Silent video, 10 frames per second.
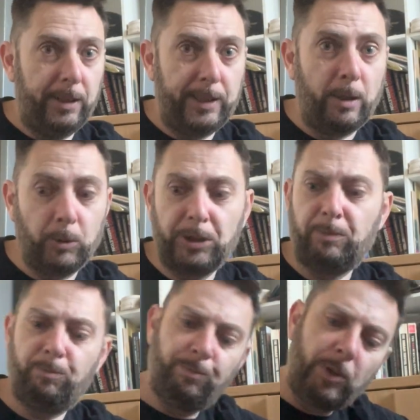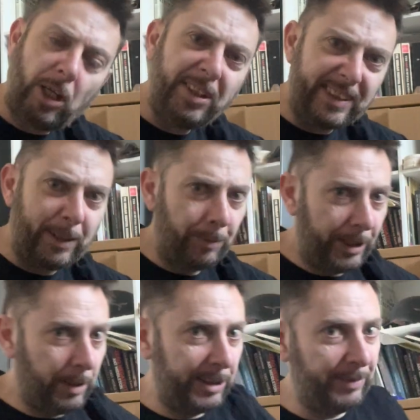that was kind of similar
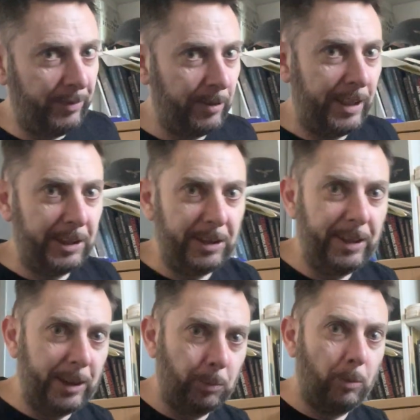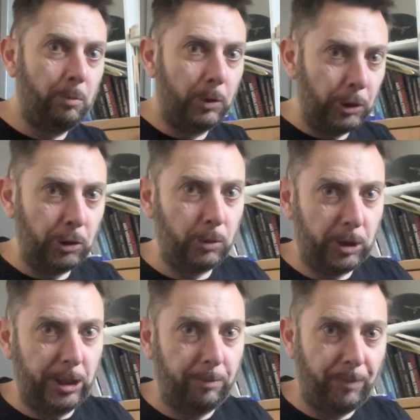configuration to this, but much
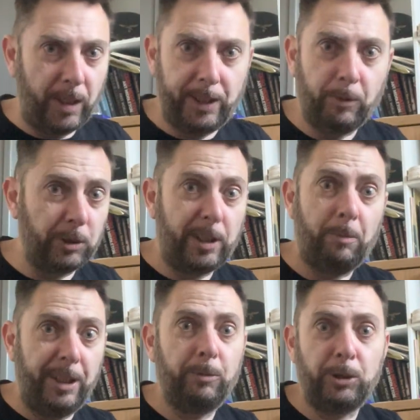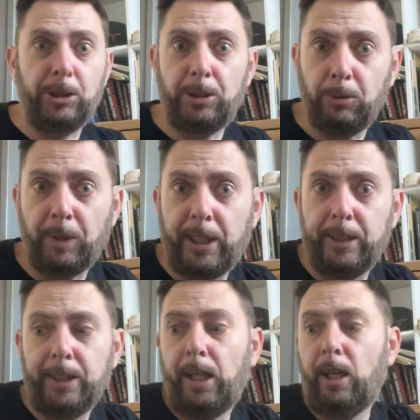shorter, and that was, I mean, that was super
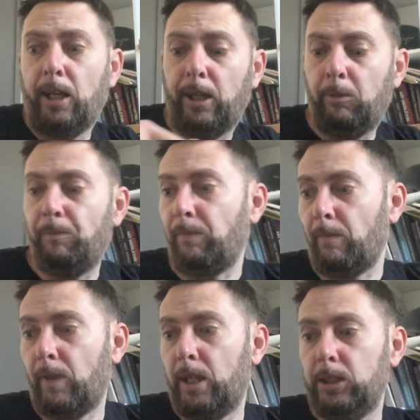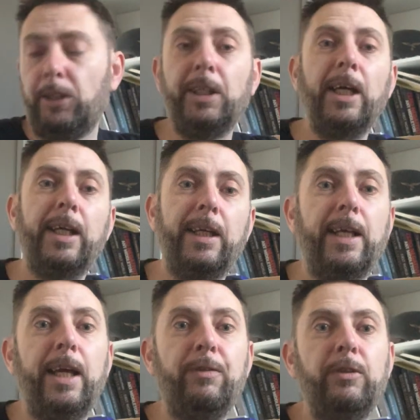handy. So you can get
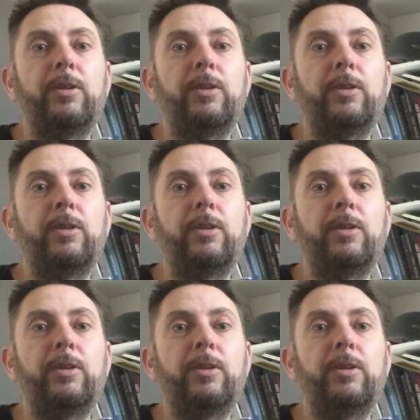that if you've